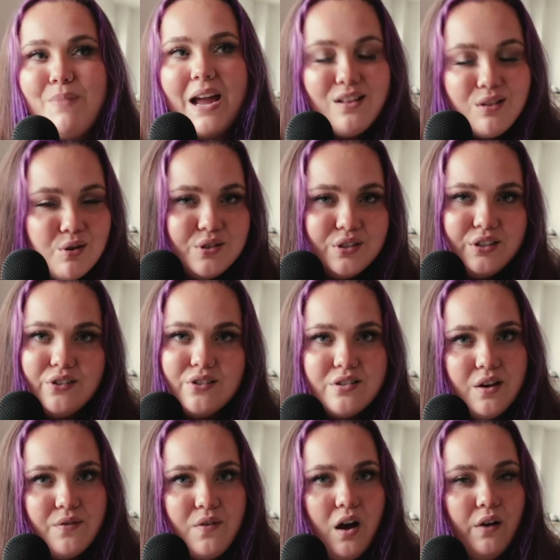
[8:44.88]
by closing
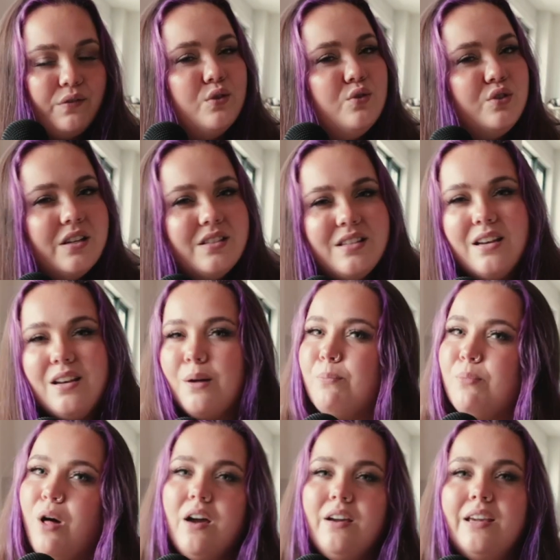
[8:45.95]
yourself off. You just end
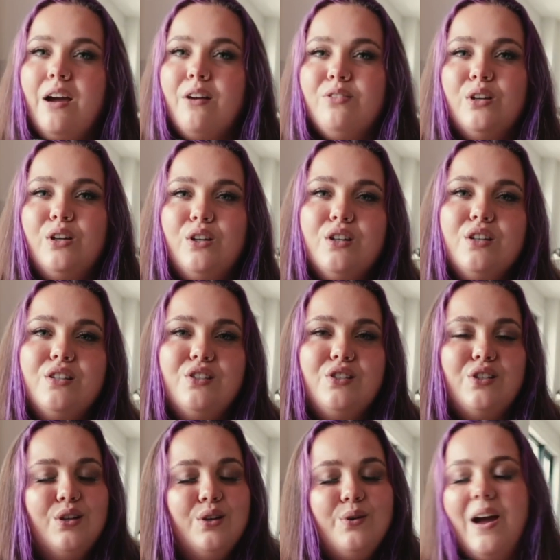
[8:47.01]
up blocking out the good
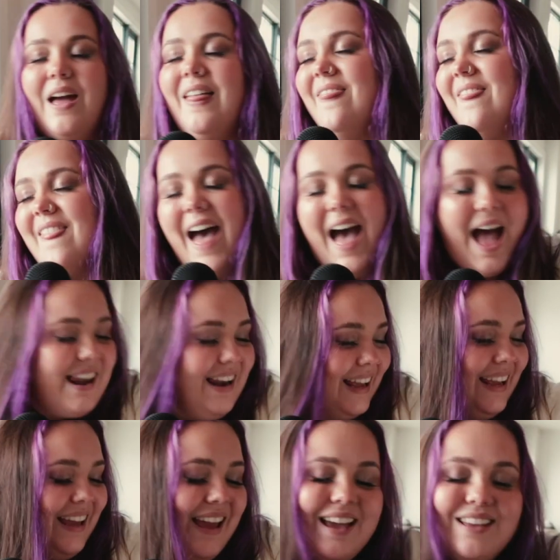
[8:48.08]
too. And that
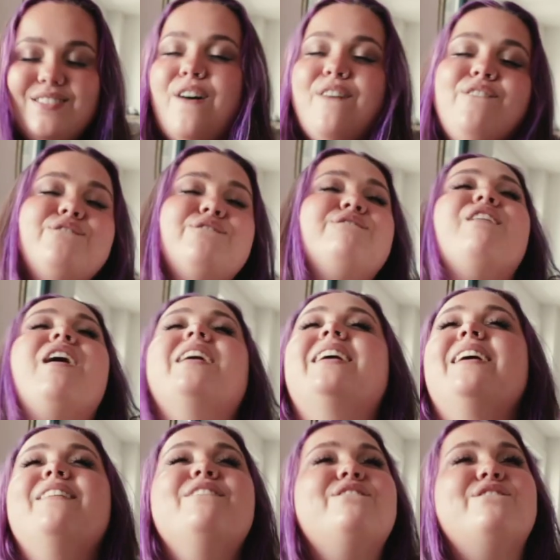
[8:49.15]
is a
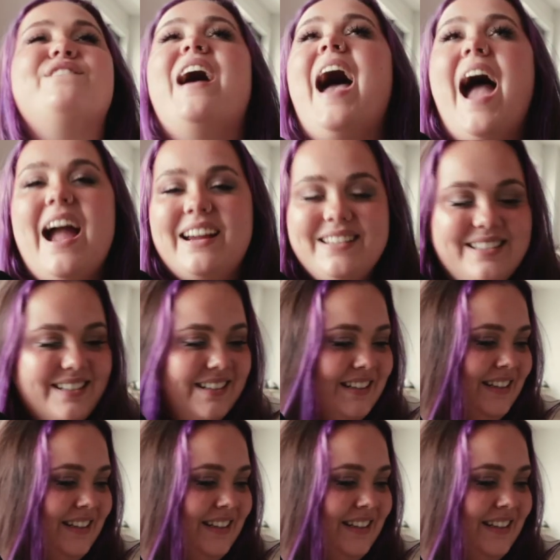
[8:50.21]
fucking fact.